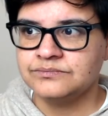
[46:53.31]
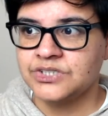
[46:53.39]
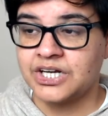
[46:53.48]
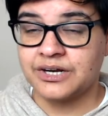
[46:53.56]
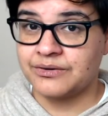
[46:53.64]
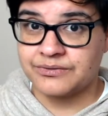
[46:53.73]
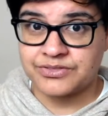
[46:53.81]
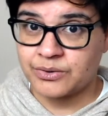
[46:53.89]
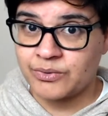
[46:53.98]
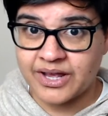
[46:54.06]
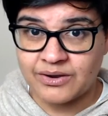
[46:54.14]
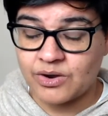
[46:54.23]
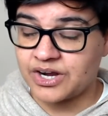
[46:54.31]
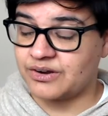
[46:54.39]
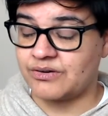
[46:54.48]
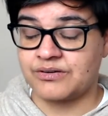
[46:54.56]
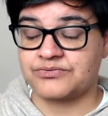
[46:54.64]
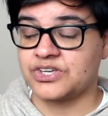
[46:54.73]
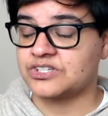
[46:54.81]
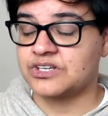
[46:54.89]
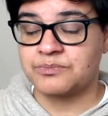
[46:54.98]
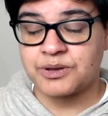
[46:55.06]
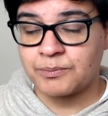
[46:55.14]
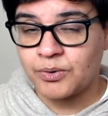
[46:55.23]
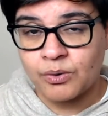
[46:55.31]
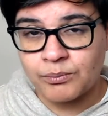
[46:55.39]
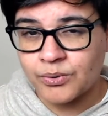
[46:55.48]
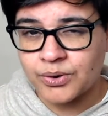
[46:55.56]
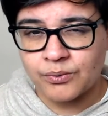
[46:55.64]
don't know if they will. I don't know if that's going to be a plot point